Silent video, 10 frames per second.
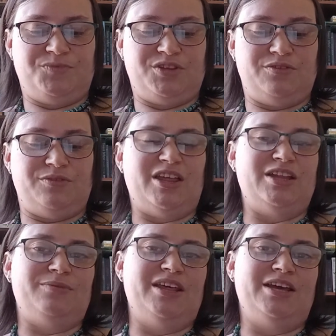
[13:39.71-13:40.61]

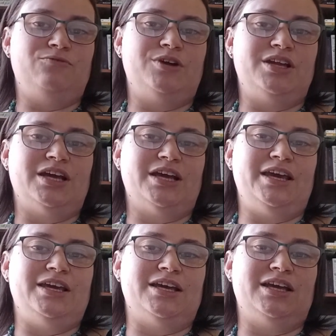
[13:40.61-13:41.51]
then, then when
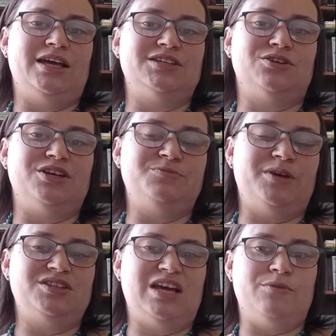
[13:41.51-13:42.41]
I, uh, so I
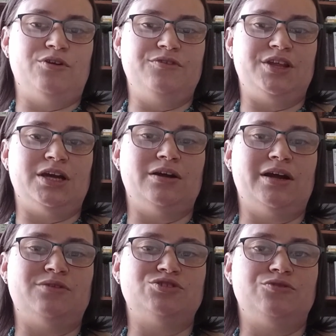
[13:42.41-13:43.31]
spent time over there,
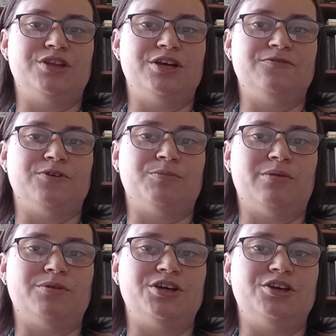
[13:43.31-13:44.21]
I was over there for
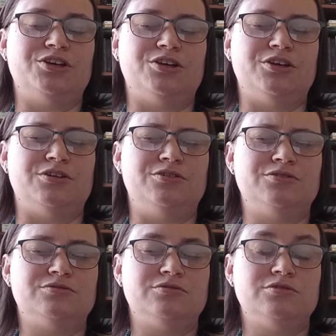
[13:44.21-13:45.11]
probably a good,
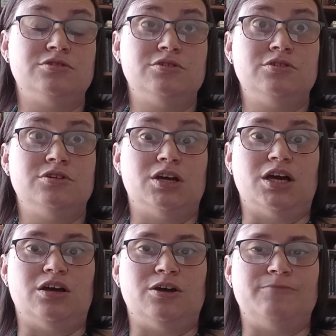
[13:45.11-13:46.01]

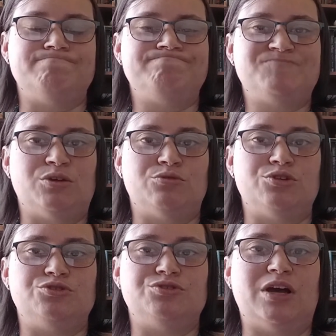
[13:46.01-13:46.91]
um, I
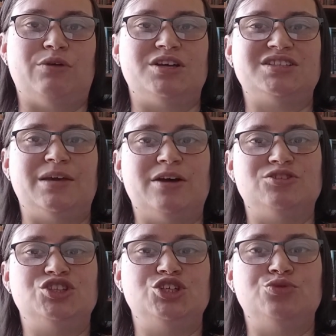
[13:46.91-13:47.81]
want to, I want to say about
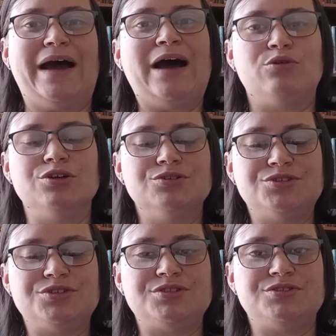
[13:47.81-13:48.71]
two
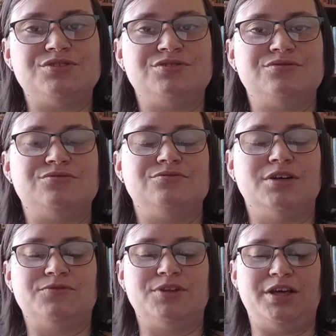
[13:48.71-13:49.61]
hours
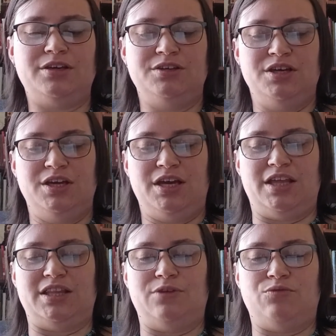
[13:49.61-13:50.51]
roughly.
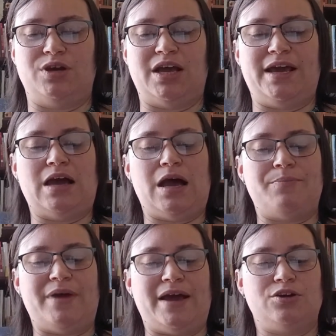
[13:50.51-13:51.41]
And then when I
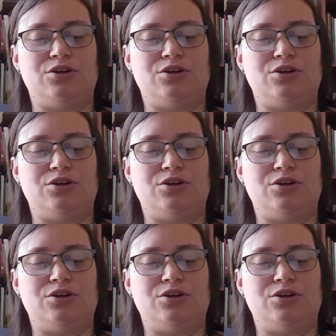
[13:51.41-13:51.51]
got back